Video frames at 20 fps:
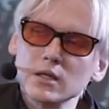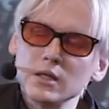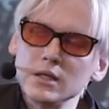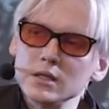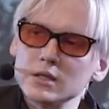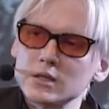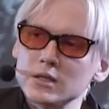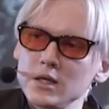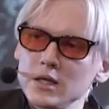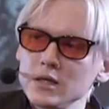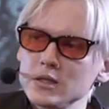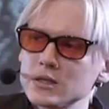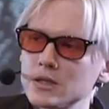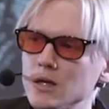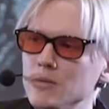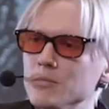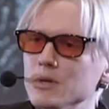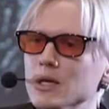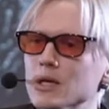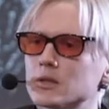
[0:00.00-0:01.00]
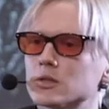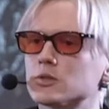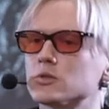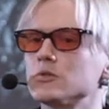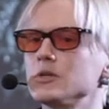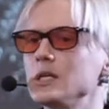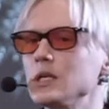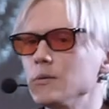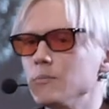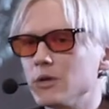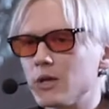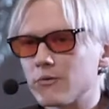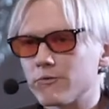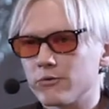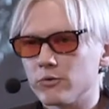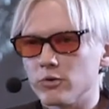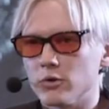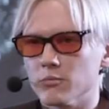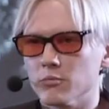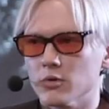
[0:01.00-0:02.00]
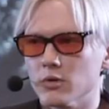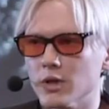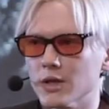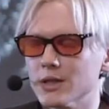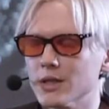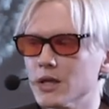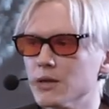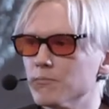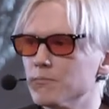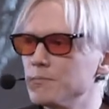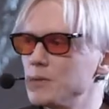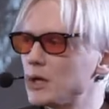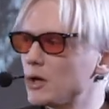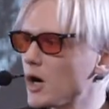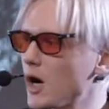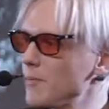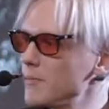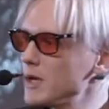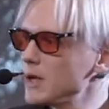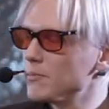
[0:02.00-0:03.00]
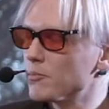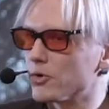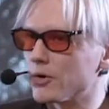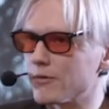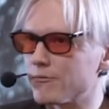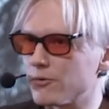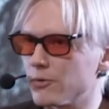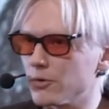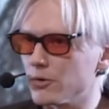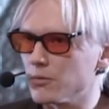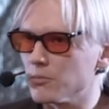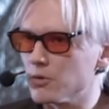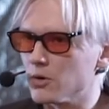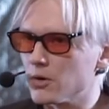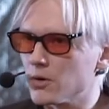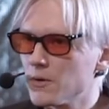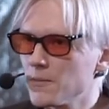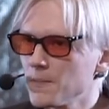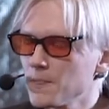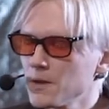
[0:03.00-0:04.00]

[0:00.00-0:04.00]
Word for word: these things can be extremely affordable, and they're becoming more affordable.